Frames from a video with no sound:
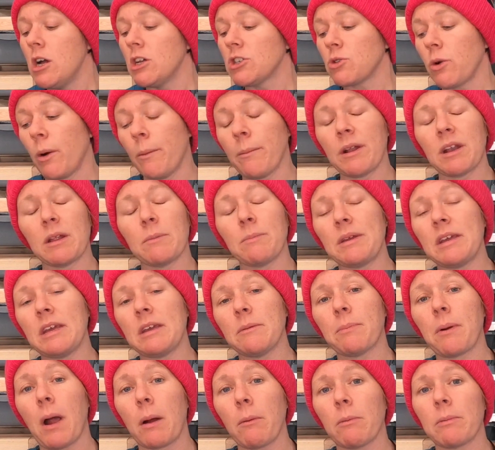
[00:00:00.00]
So I'm going to
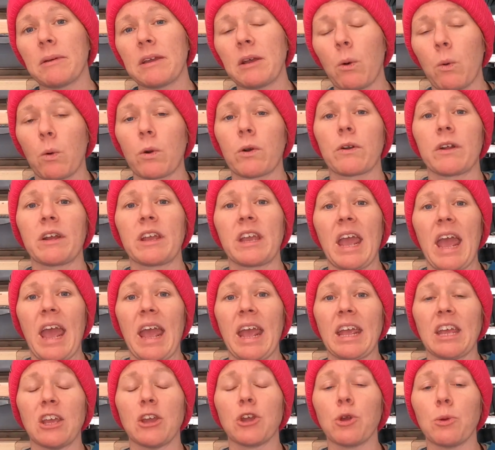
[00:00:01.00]
be probably ordering
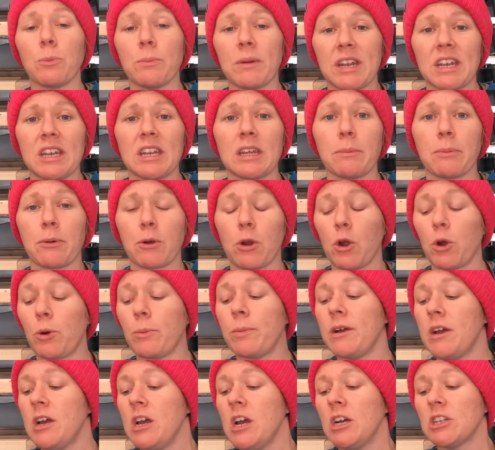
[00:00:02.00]
a humidity
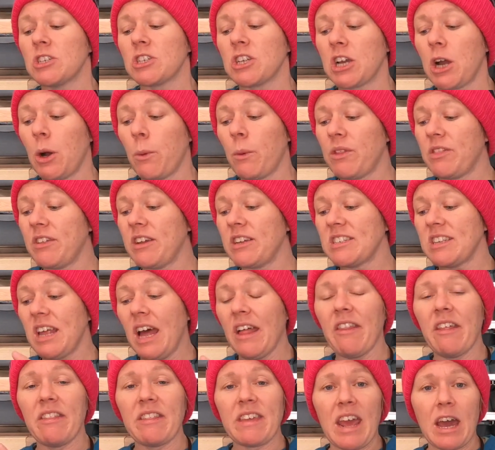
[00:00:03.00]
probe to go with this.
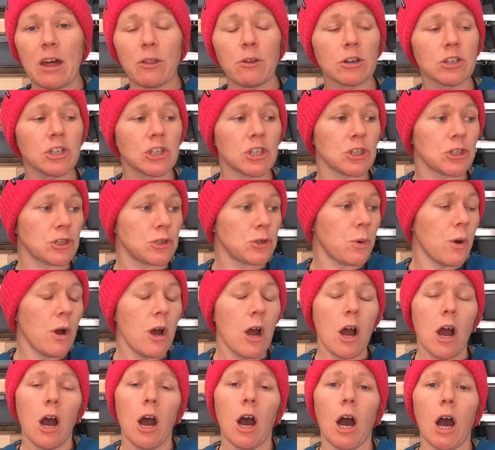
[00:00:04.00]
And then the other 2,
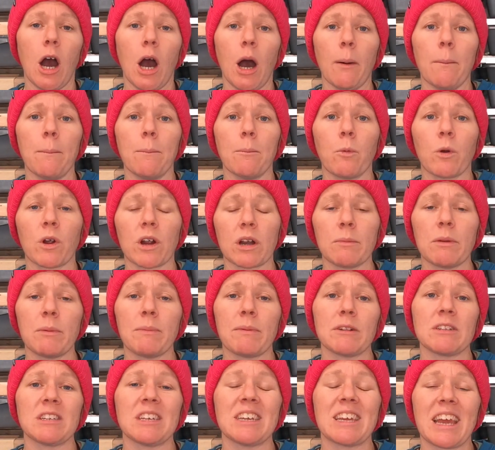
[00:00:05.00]
we're going to be
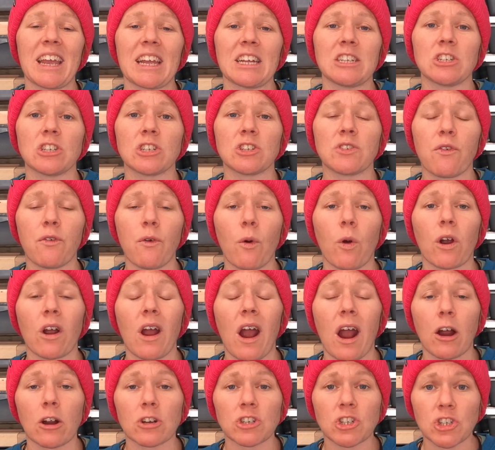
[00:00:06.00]
building cages
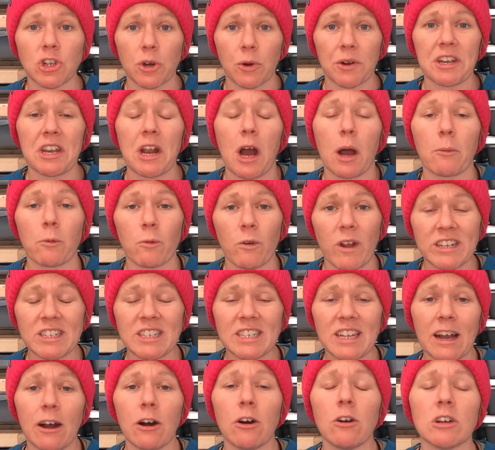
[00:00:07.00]
for our Suriname
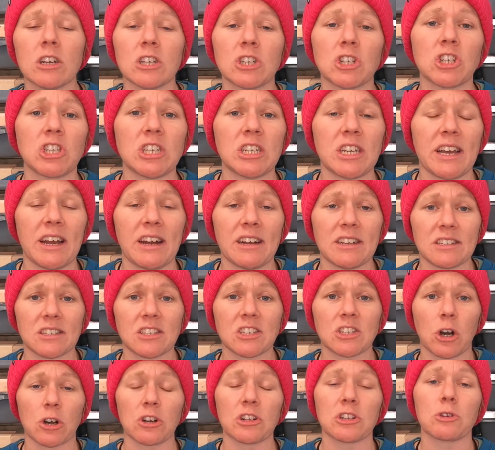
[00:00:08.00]
Redtail because she has
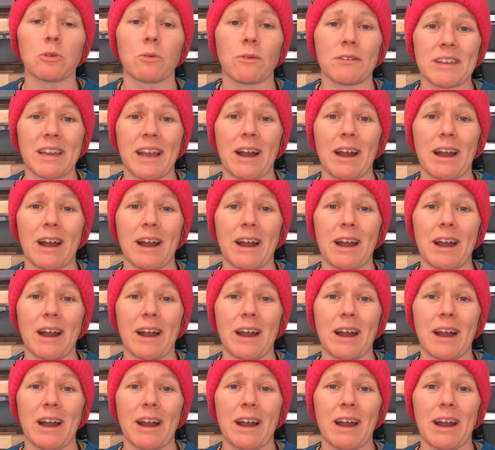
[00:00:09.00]
started